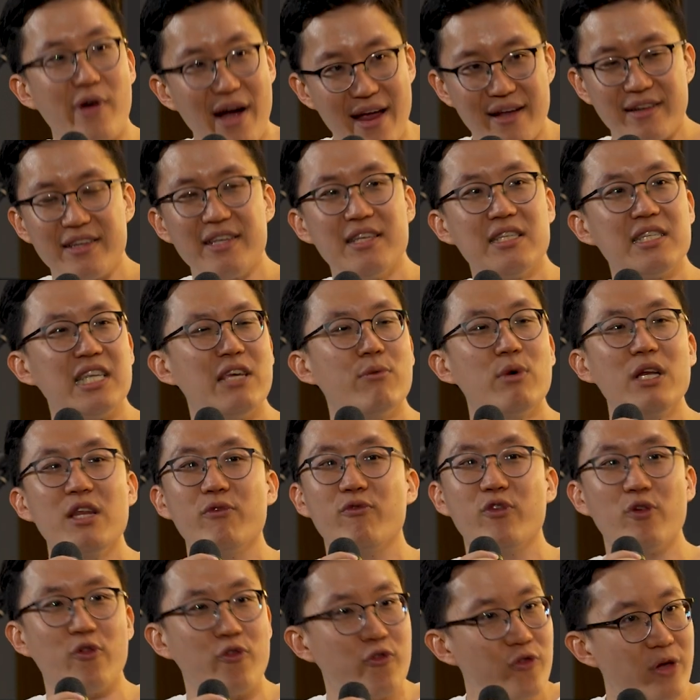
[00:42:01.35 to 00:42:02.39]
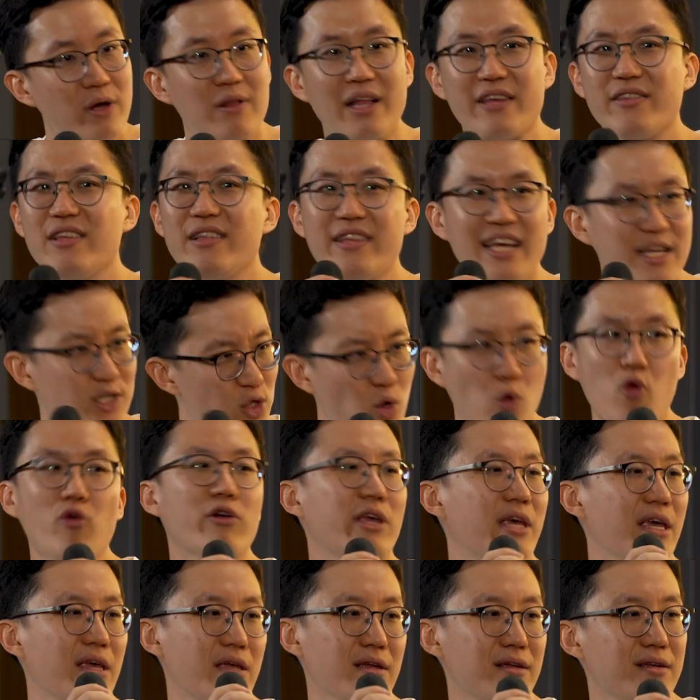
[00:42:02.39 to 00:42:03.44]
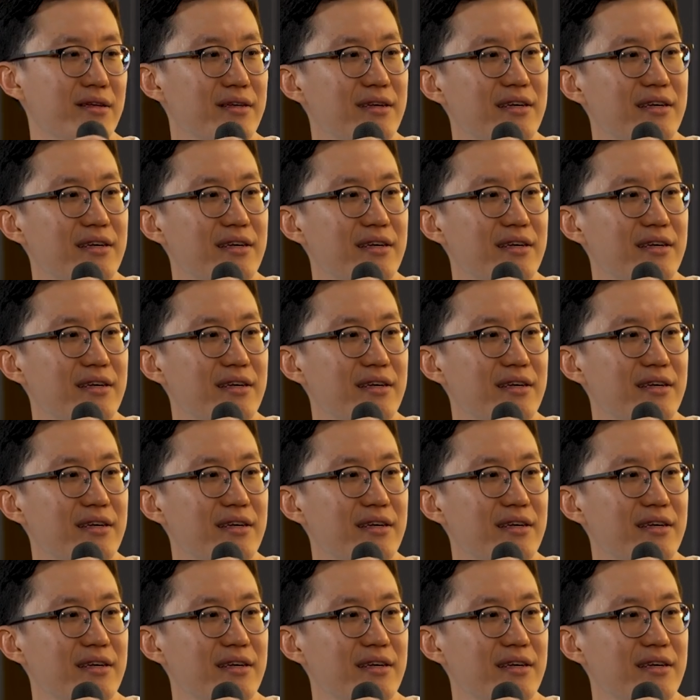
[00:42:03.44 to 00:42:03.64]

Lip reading: practice even if you feel I think that's okay.